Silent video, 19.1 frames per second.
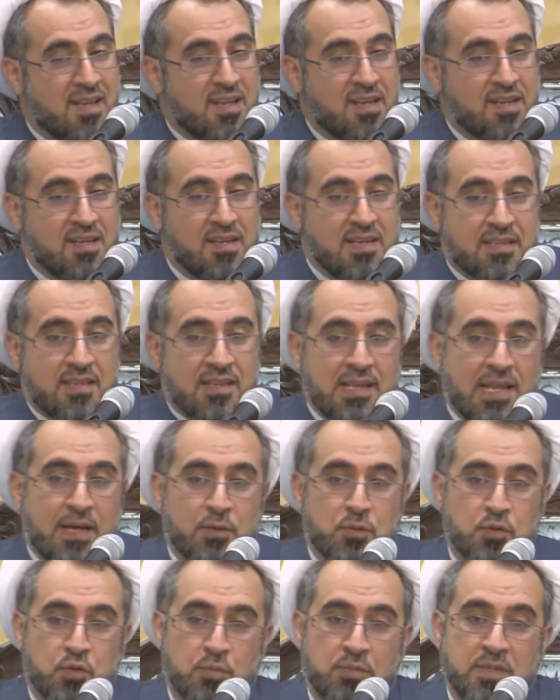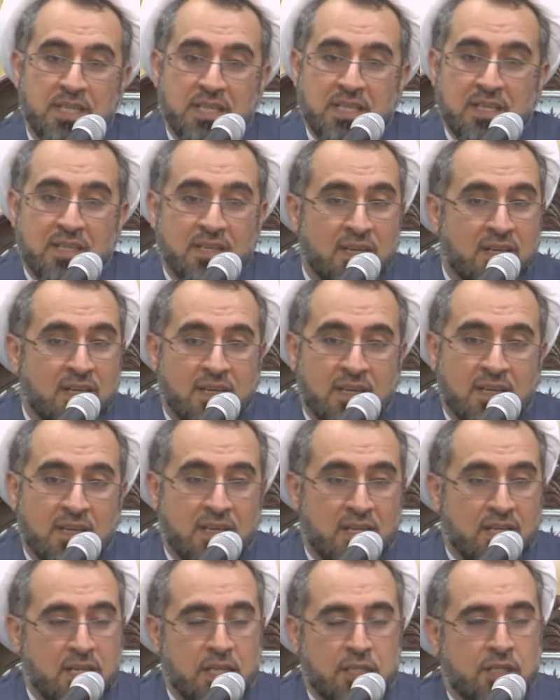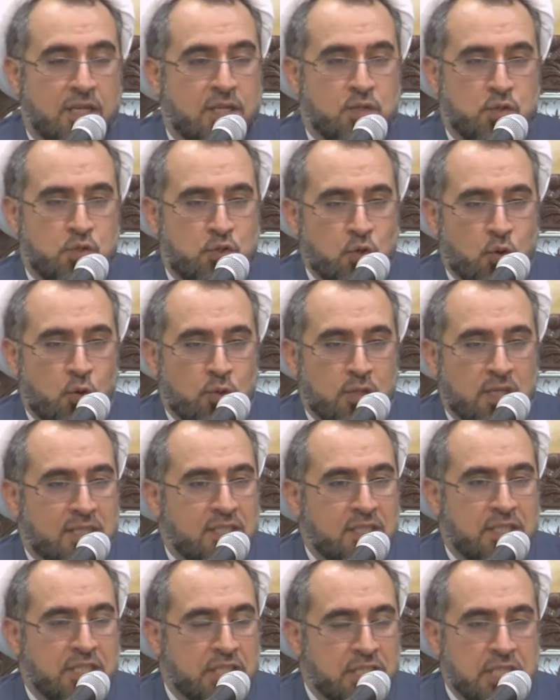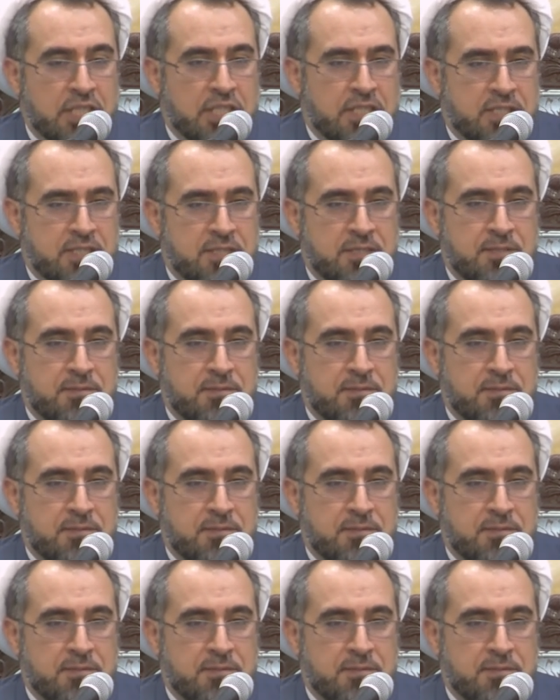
let alone to be in enjoy and in ease.